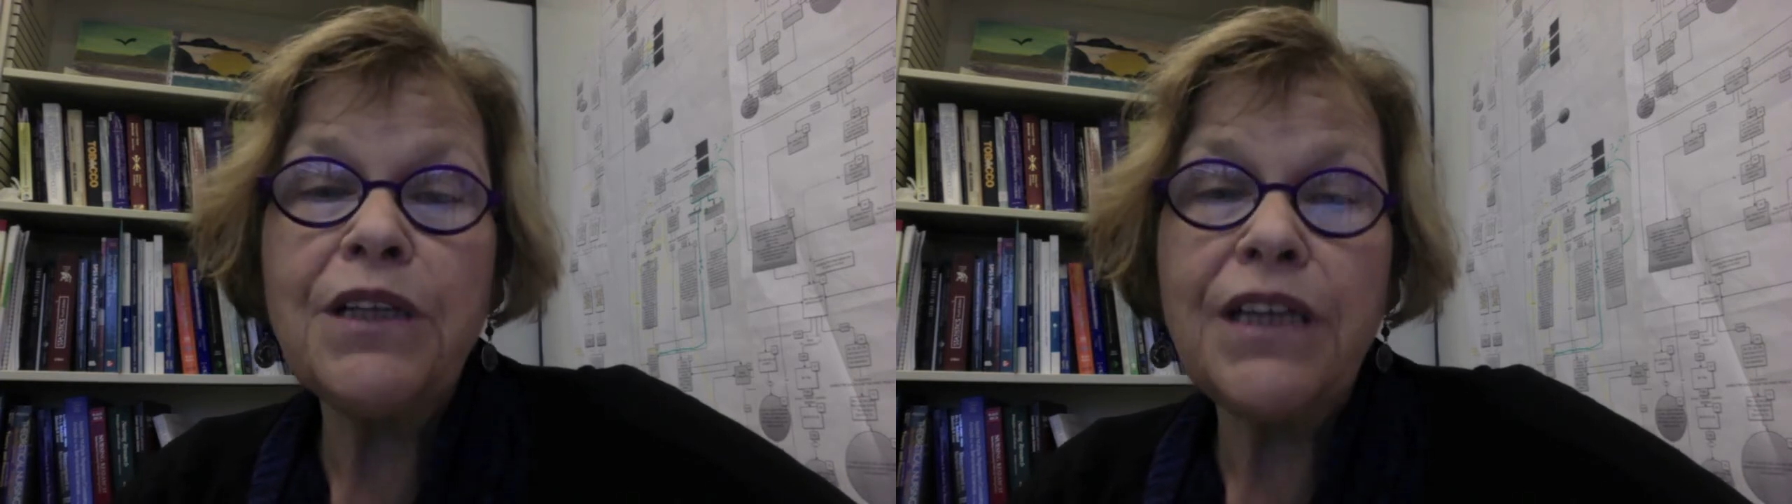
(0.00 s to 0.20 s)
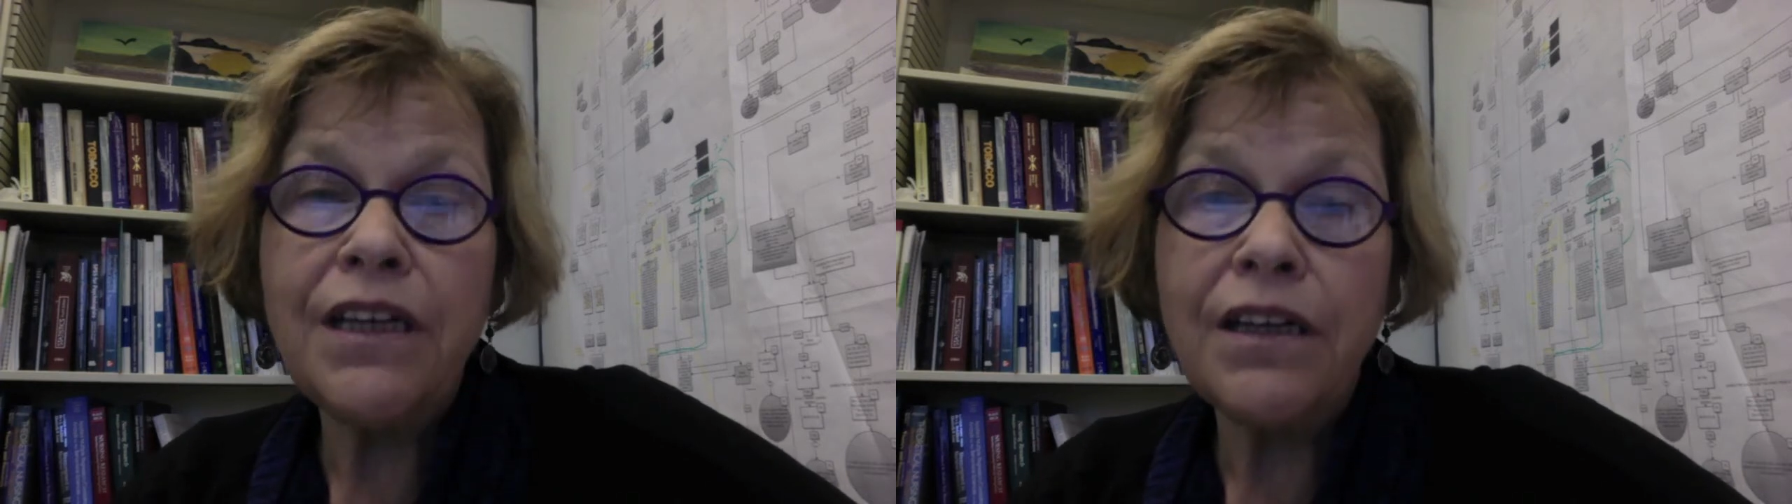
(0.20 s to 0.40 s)

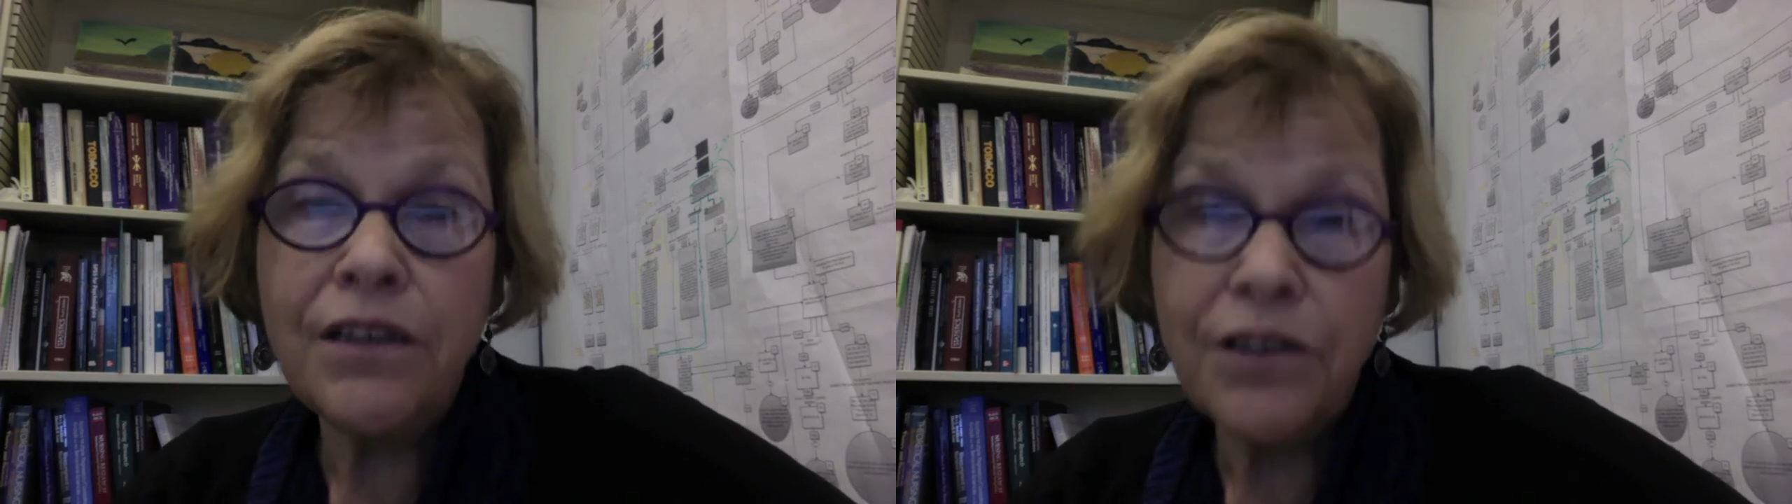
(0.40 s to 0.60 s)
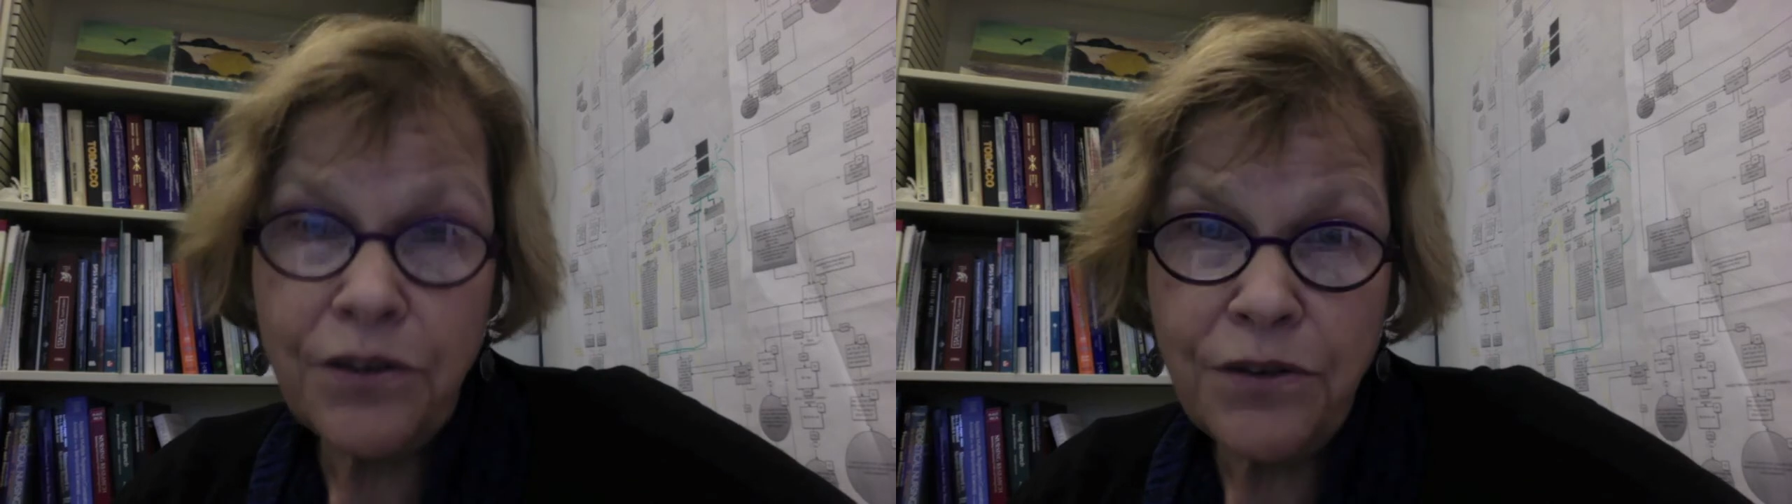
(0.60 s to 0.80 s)

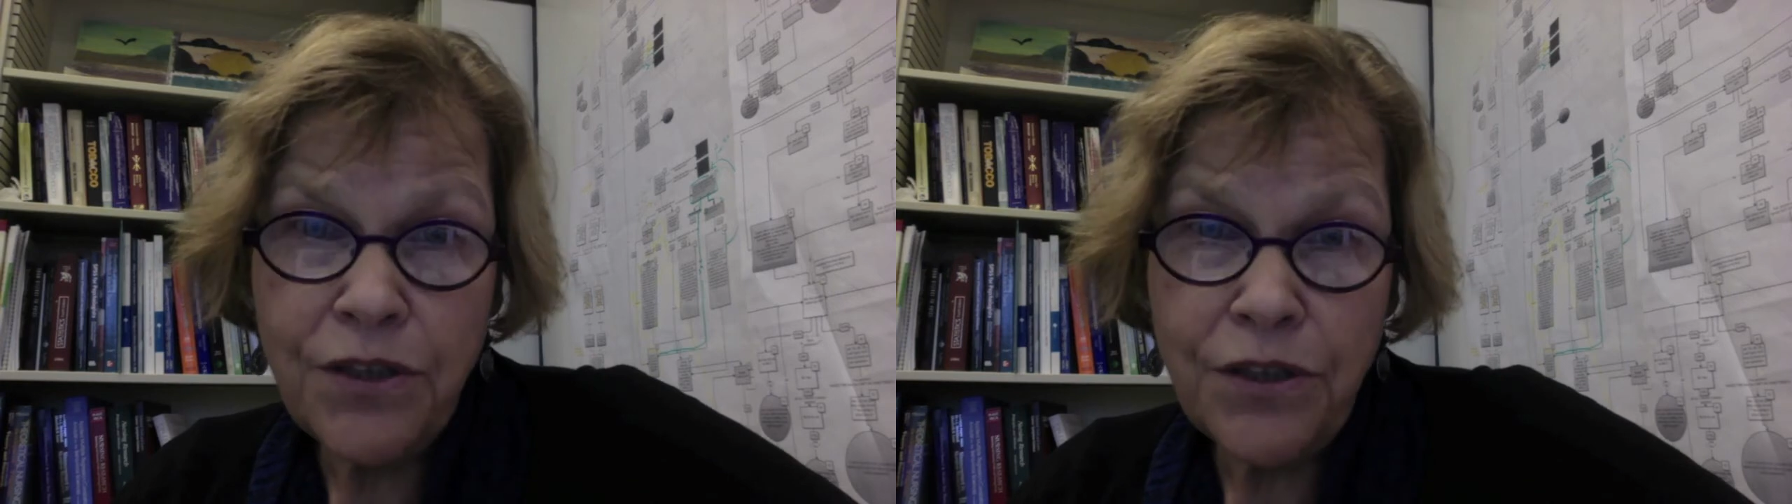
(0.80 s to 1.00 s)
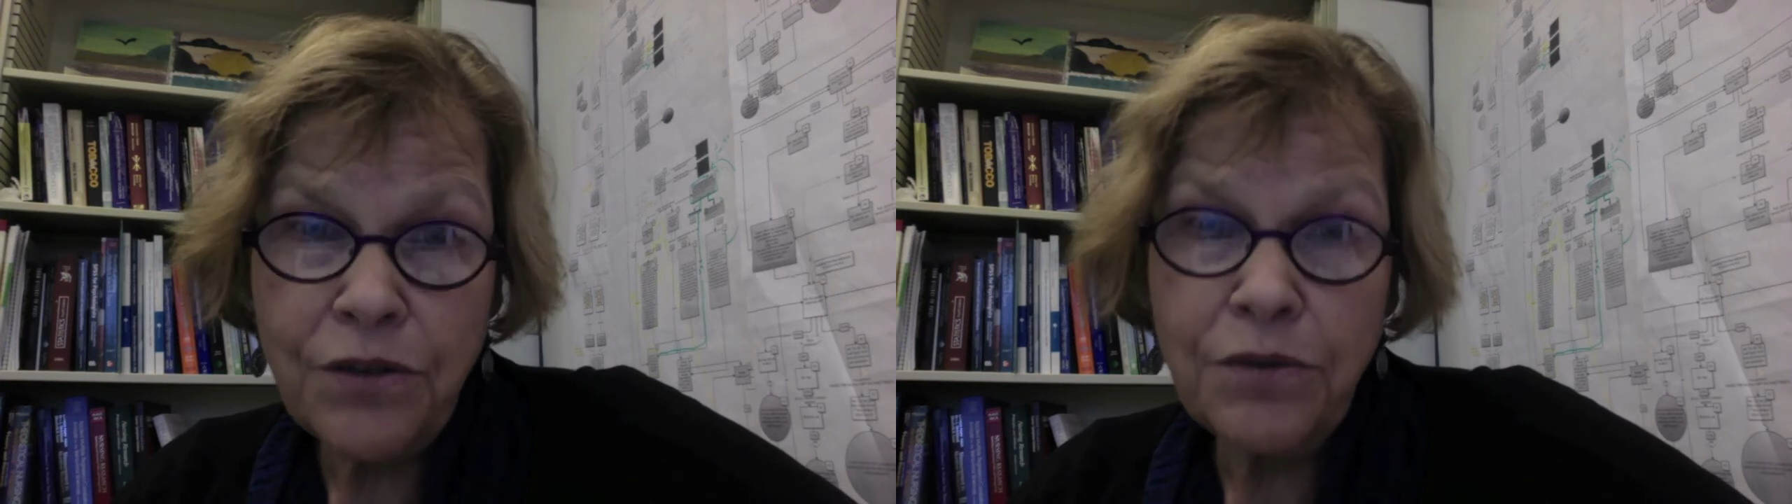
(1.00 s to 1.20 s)
include
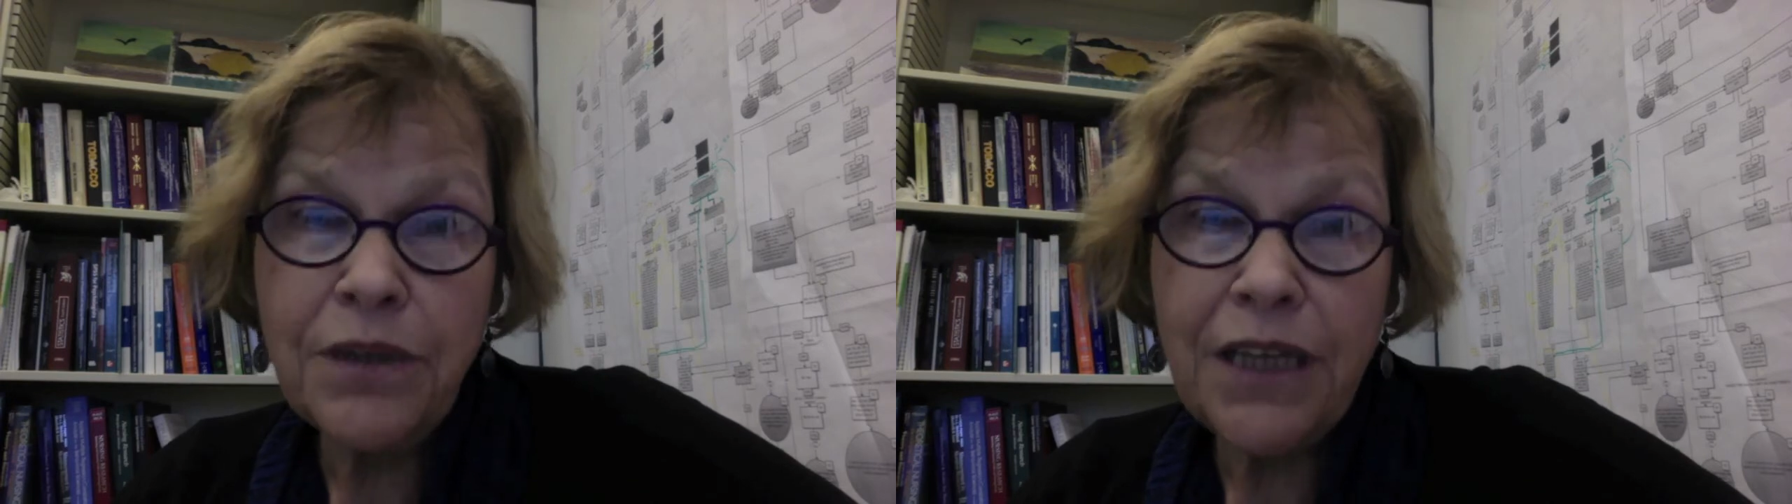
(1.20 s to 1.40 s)
you